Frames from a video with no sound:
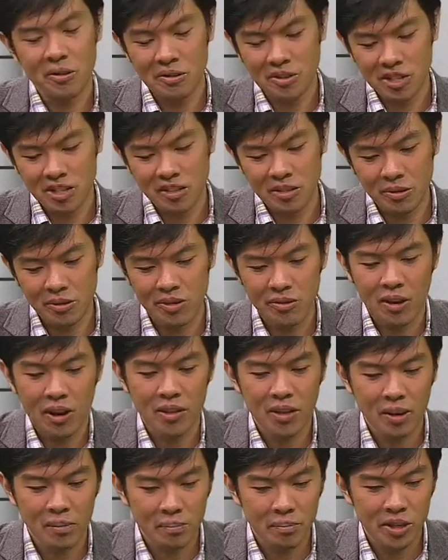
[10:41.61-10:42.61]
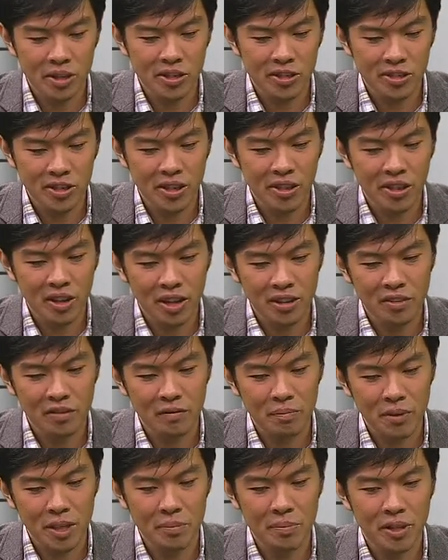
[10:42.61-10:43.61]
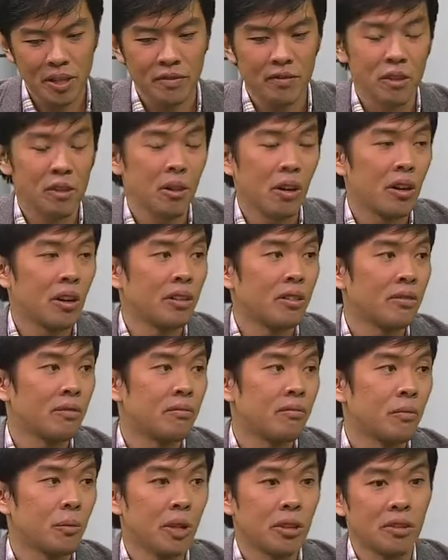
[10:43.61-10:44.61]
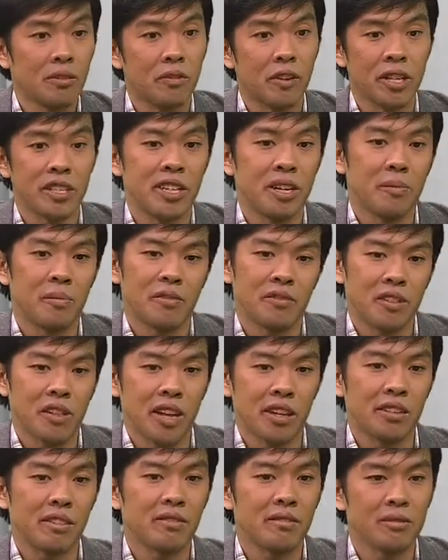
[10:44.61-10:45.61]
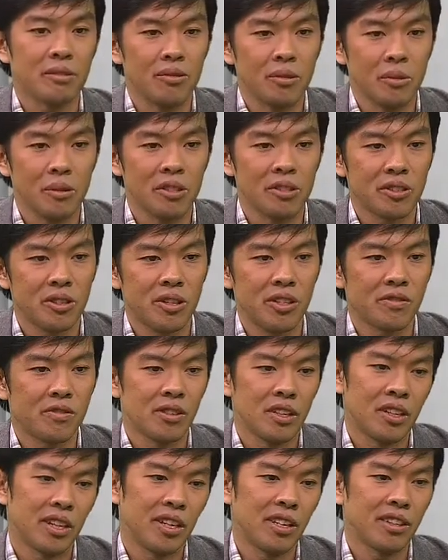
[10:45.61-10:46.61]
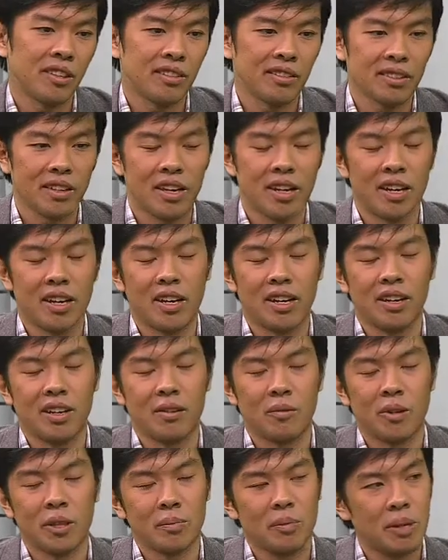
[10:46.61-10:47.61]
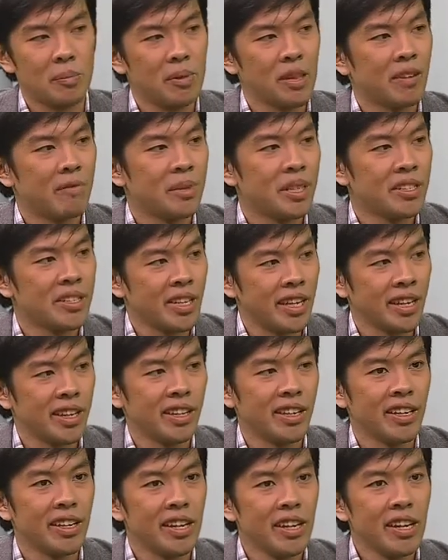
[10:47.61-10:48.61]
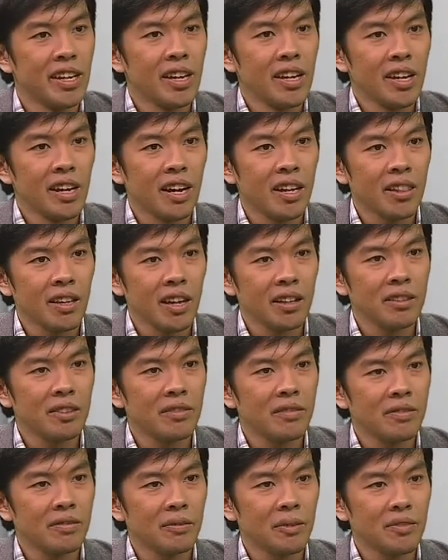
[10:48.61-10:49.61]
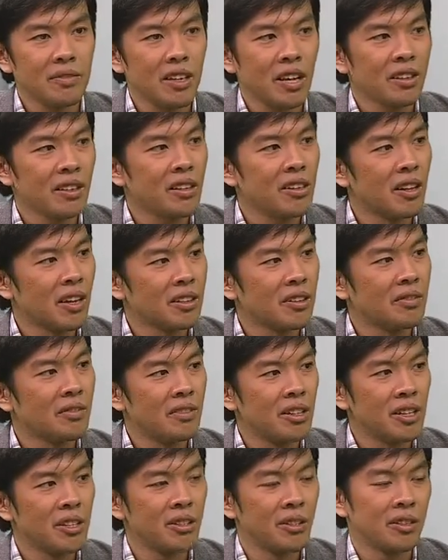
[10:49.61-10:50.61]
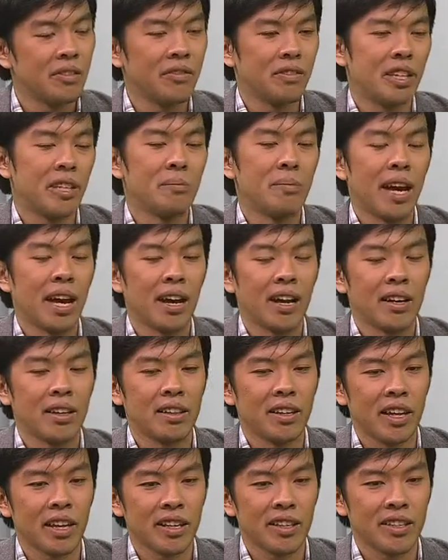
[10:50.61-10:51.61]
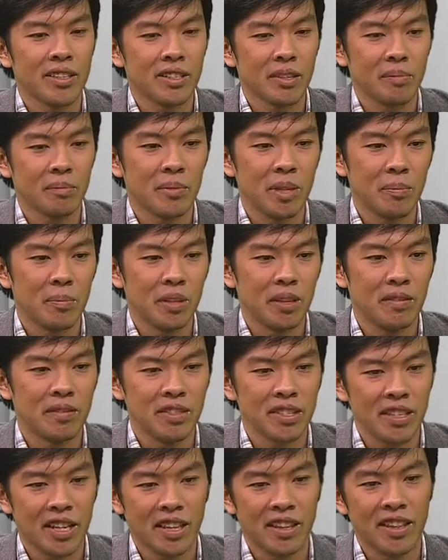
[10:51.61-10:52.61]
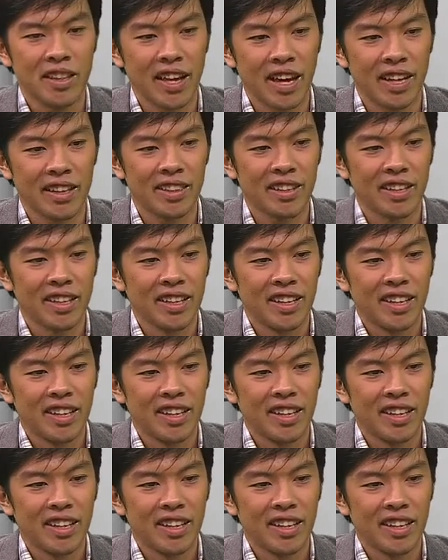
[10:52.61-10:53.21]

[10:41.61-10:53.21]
just those raw numbers, a lot of people, if you look on Twitter, for example, if you do a search for what people have been saying, we've got a lot of really good feedback. Like some people have said that,